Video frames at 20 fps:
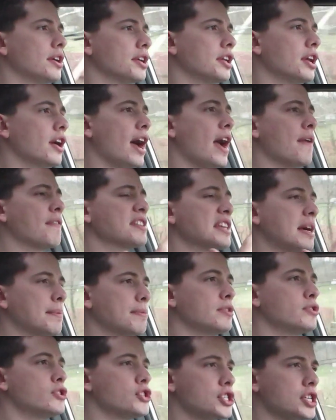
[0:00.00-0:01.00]
you know, every time
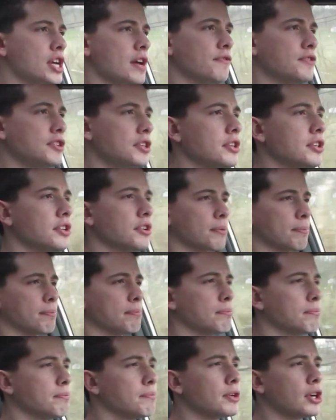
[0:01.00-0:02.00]
you'd shift, your
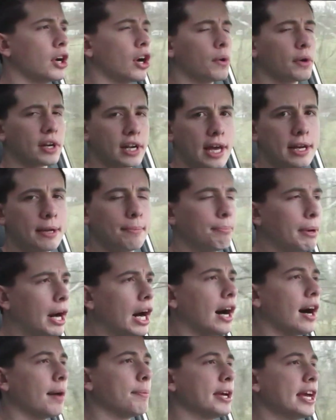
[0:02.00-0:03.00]
car would kind of
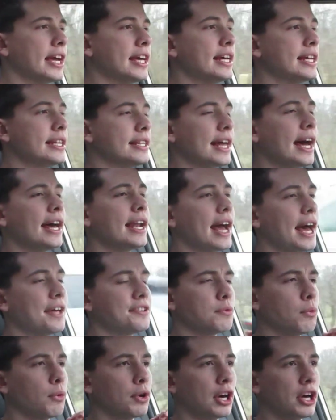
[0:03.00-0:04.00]
bob, and that
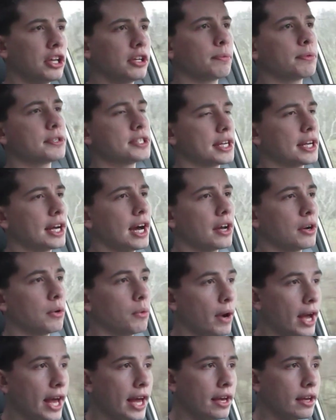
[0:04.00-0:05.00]
hasn't 100% gone
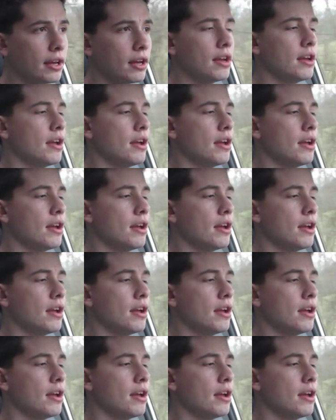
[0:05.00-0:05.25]
away,